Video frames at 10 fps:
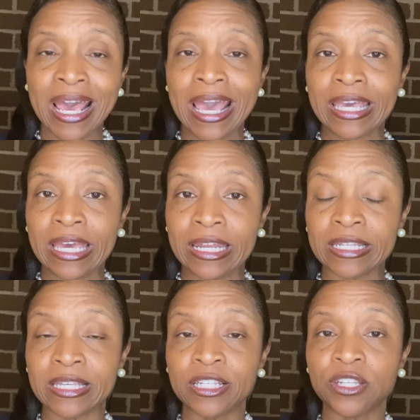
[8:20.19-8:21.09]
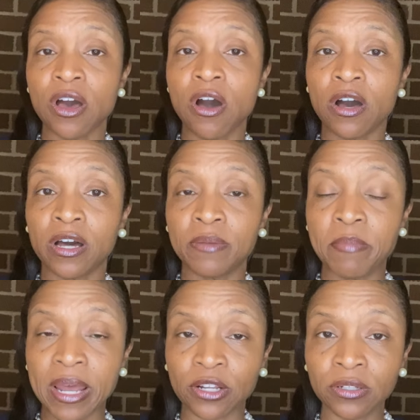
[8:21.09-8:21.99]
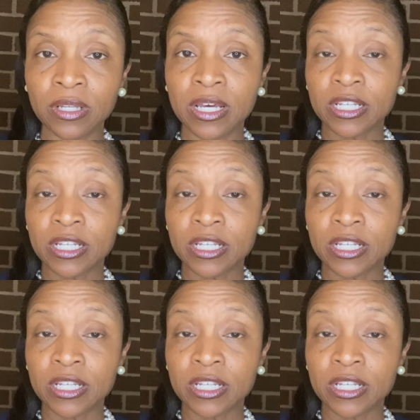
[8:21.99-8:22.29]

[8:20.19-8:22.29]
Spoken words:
and can exist on metal,